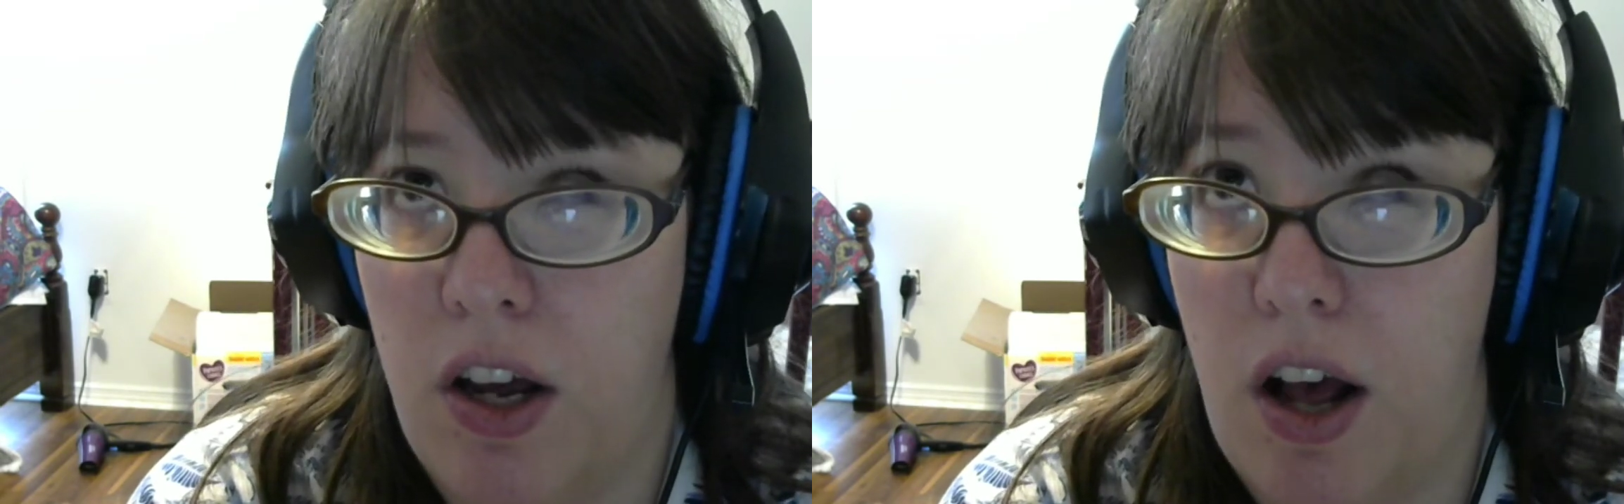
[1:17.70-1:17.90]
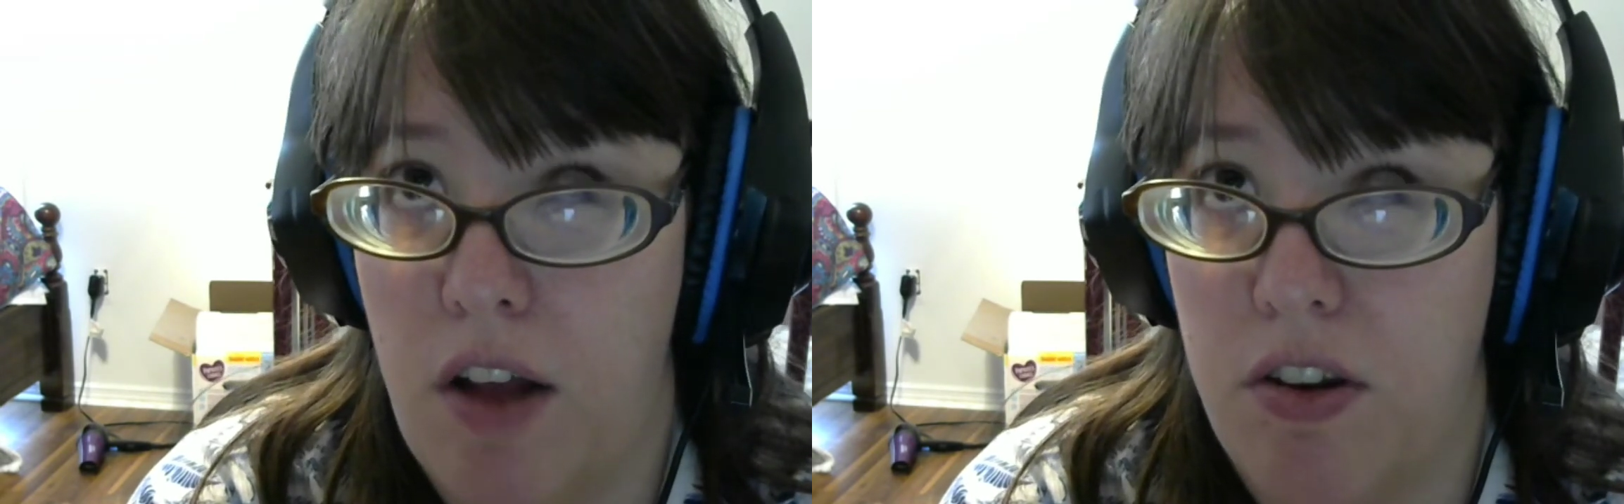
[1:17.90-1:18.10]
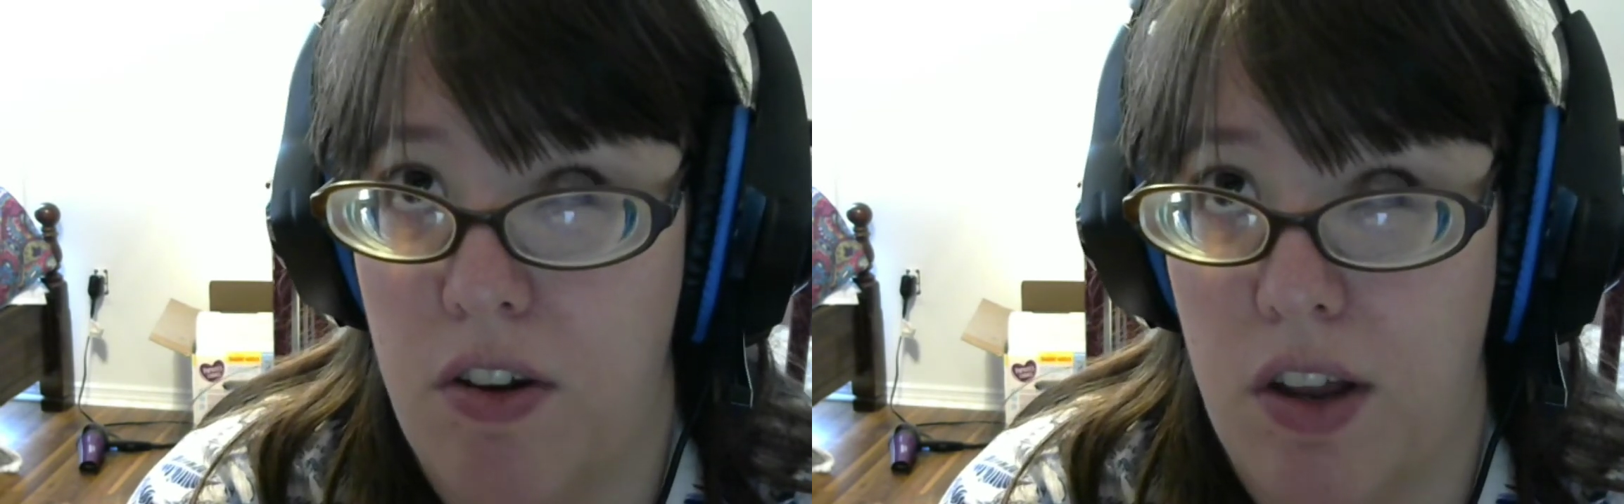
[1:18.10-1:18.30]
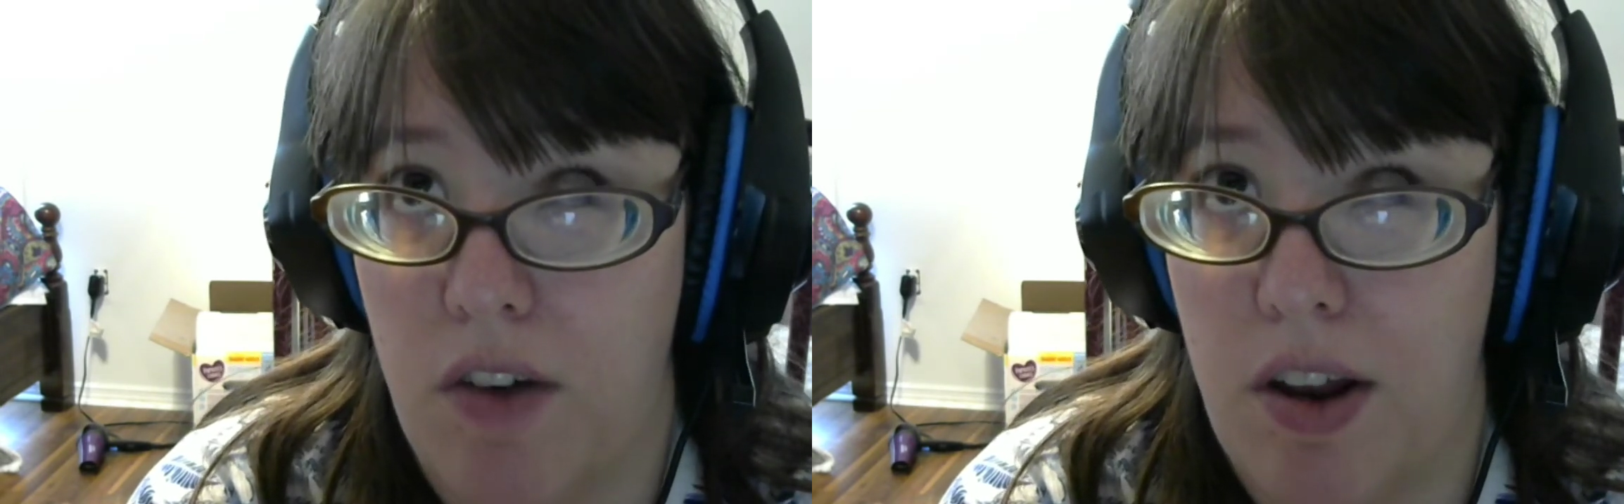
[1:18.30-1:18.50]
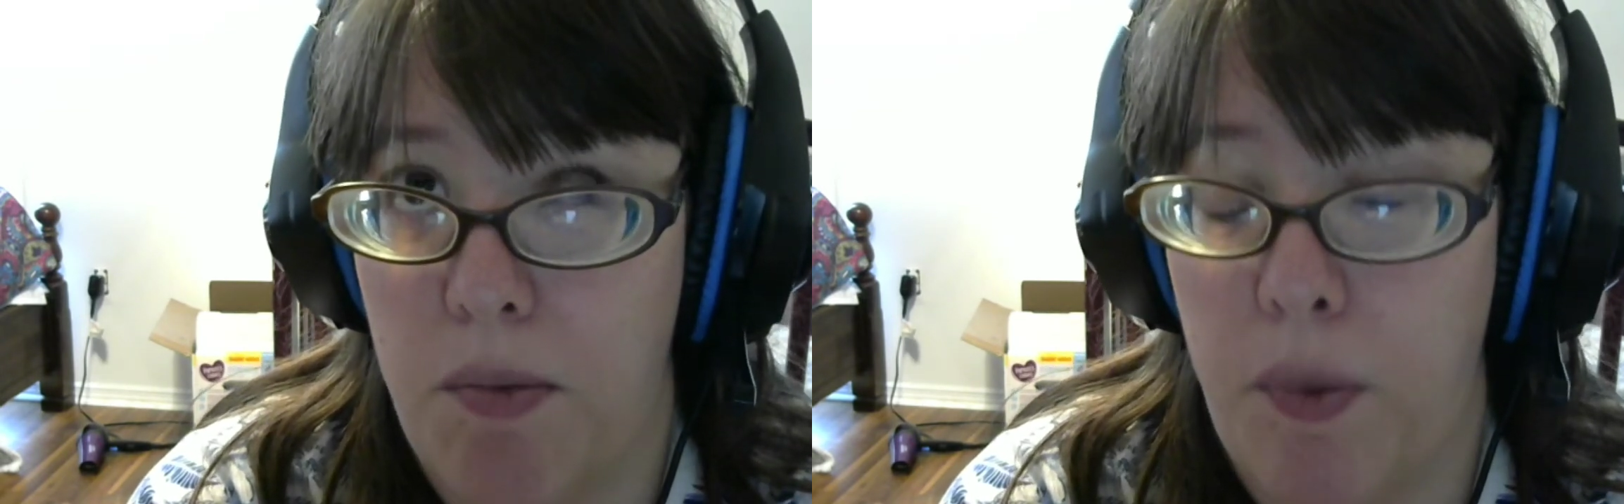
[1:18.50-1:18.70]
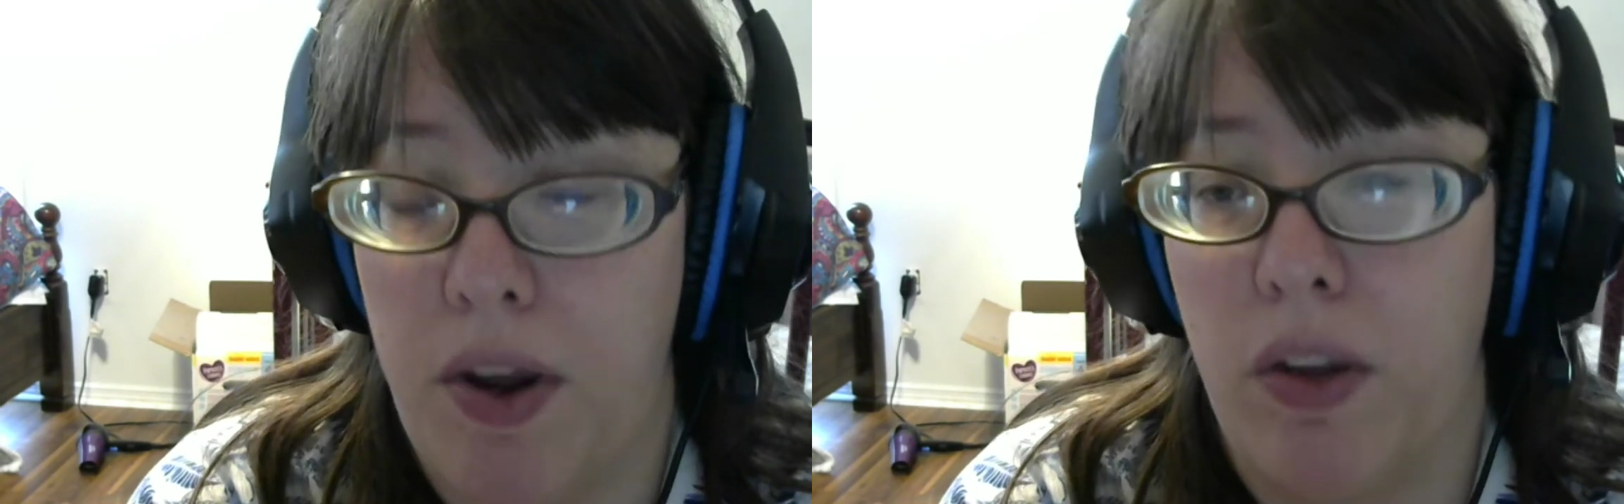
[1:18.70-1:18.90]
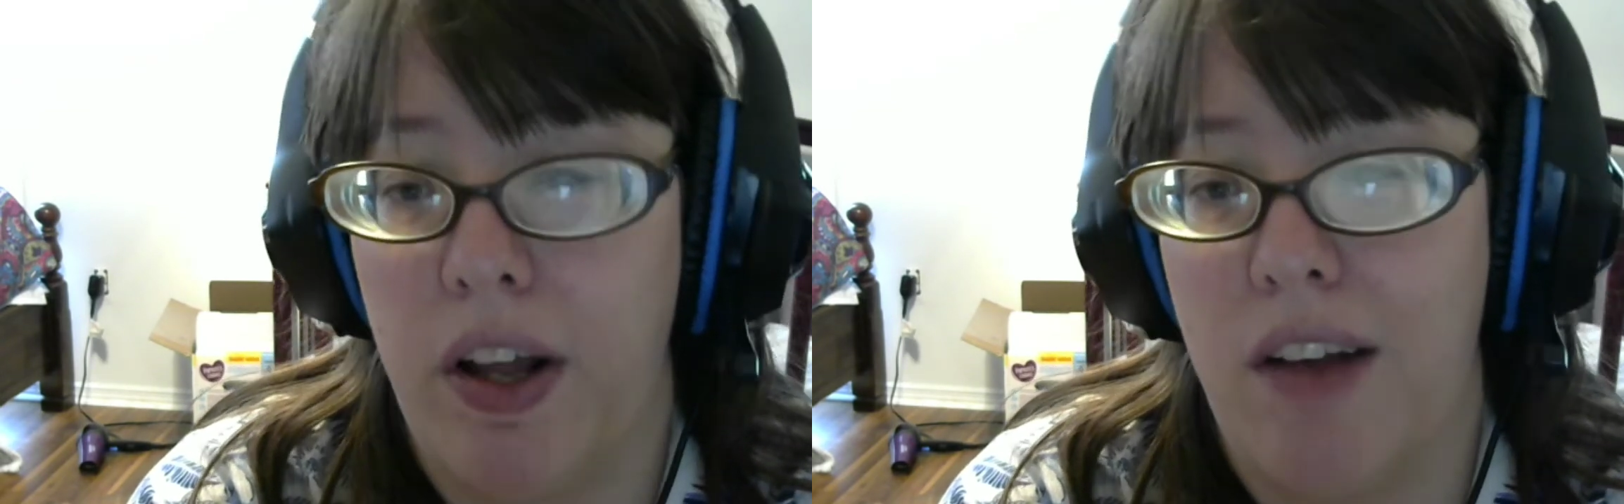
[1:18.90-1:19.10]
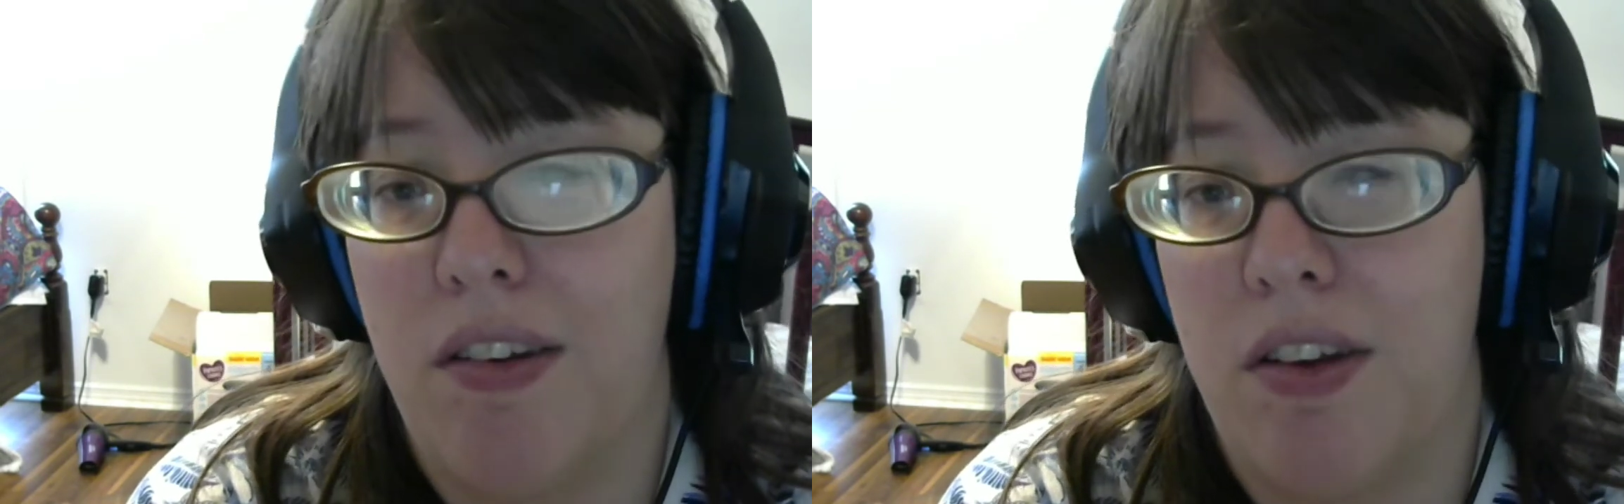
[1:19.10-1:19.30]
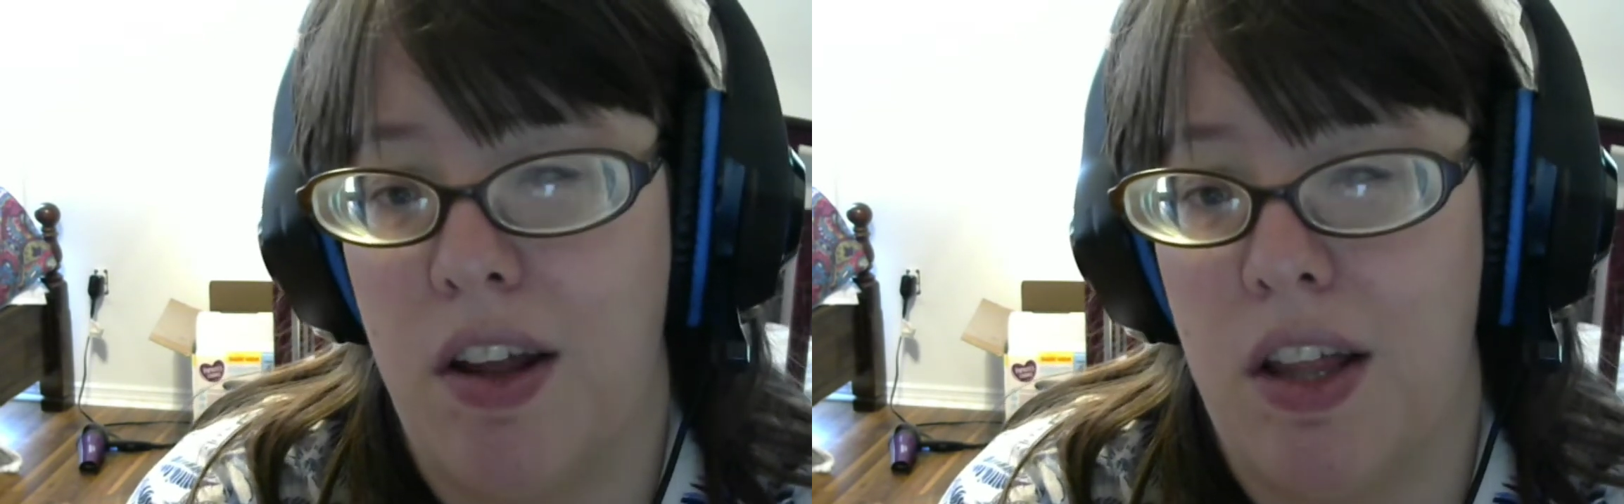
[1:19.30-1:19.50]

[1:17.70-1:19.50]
and see if they're ready. But we only got to see